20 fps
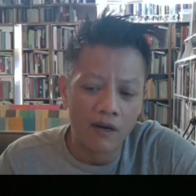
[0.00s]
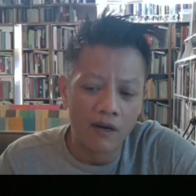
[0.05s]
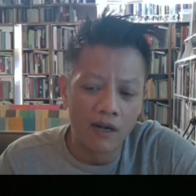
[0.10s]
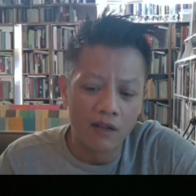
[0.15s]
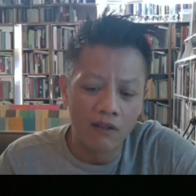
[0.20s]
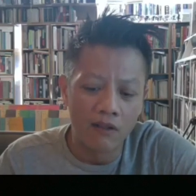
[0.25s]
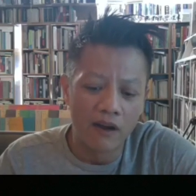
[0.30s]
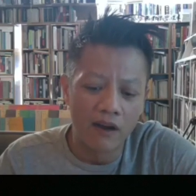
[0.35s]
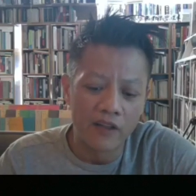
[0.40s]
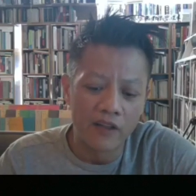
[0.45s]
a
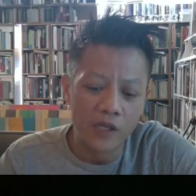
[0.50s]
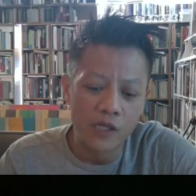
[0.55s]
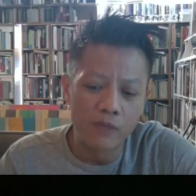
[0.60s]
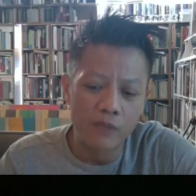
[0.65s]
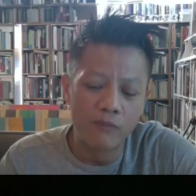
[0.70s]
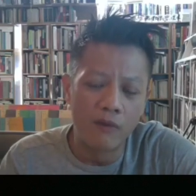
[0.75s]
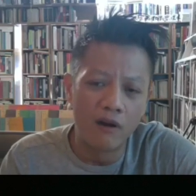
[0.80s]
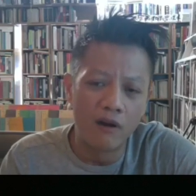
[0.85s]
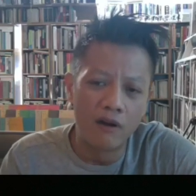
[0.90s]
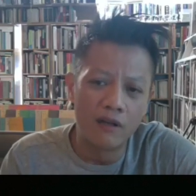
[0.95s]
lot of the
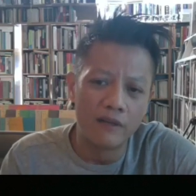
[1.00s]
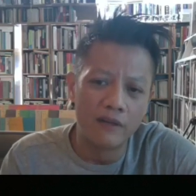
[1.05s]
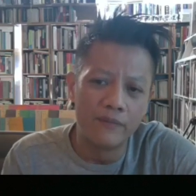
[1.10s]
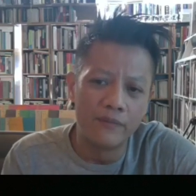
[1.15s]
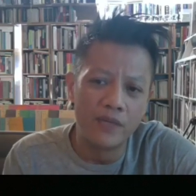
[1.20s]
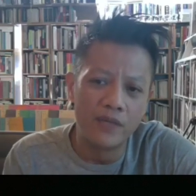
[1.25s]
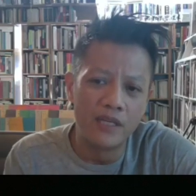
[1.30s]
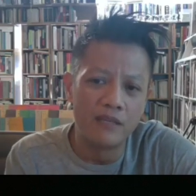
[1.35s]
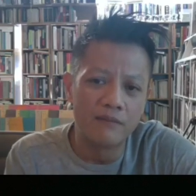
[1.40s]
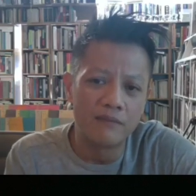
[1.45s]
small and
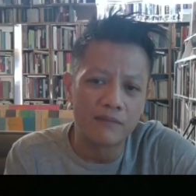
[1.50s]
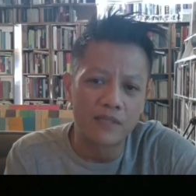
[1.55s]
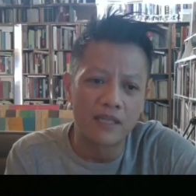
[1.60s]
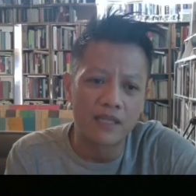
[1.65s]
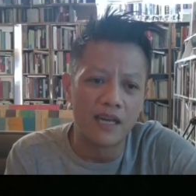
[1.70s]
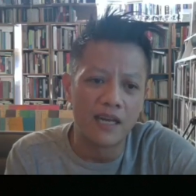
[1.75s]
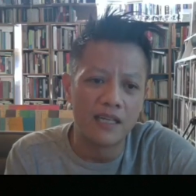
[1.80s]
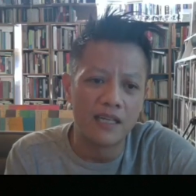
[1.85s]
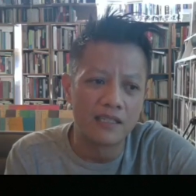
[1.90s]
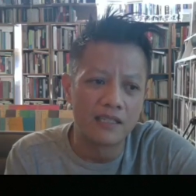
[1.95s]
medium
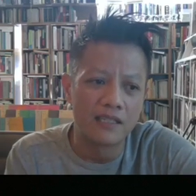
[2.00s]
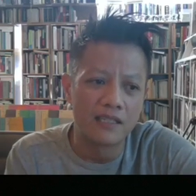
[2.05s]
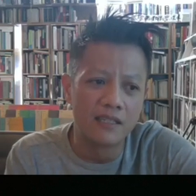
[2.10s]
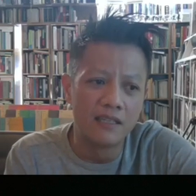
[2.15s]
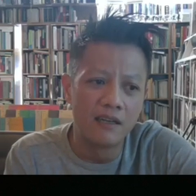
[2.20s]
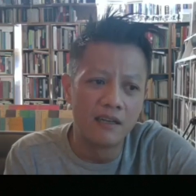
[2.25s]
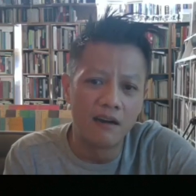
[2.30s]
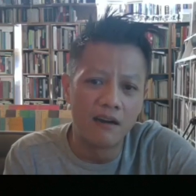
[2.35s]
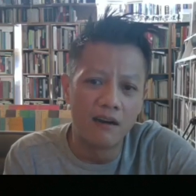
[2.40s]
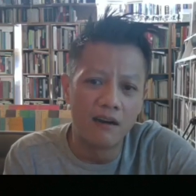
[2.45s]
sized
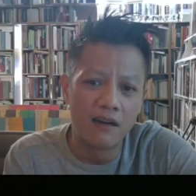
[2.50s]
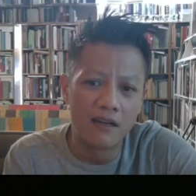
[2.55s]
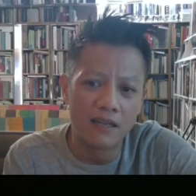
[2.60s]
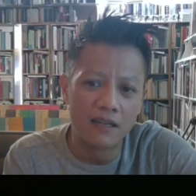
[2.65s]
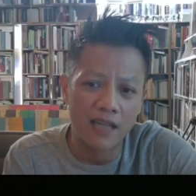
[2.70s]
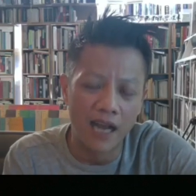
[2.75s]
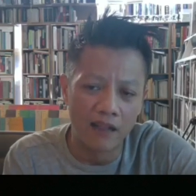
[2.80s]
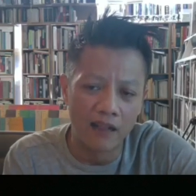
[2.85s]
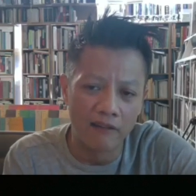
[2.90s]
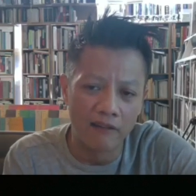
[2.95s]

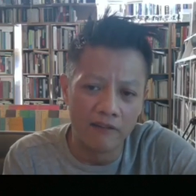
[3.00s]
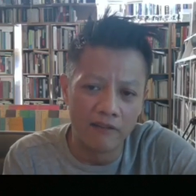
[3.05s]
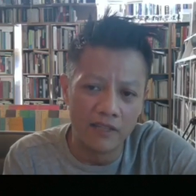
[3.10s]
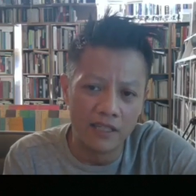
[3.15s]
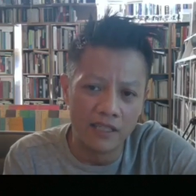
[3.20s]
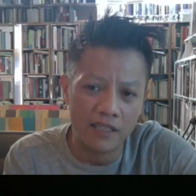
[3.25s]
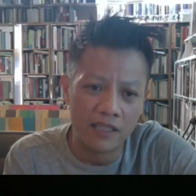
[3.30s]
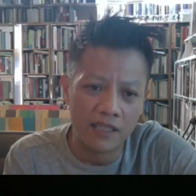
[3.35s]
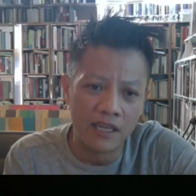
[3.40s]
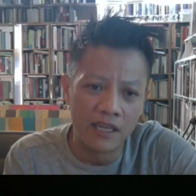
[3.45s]

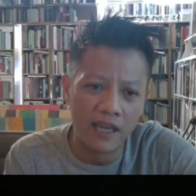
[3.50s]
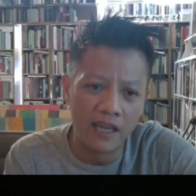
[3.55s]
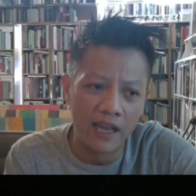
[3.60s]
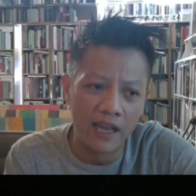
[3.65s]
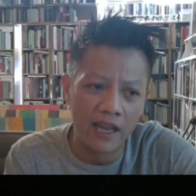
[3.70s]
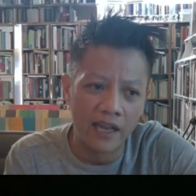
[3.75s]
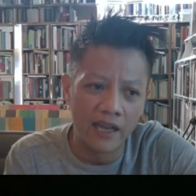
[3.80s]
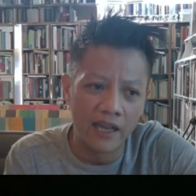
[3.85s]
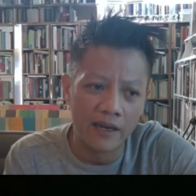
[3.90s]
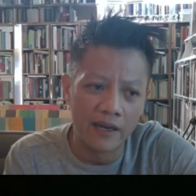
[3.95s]
galleries
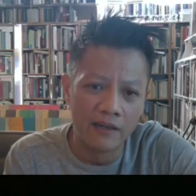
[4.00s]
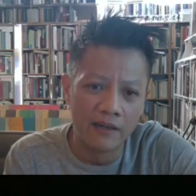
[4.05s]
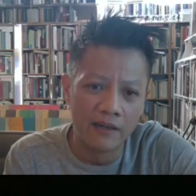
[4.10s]
and